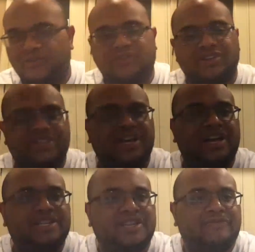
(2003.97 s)
before the
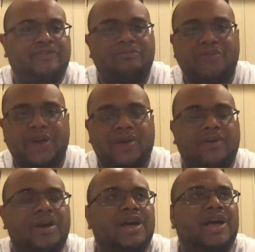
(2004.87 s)
judge and for
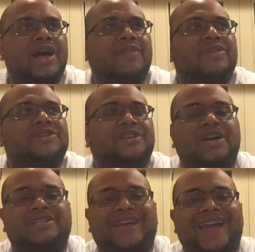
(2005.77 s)
bail, how the
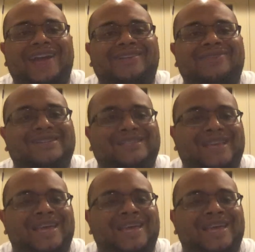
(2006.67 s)
judge actually,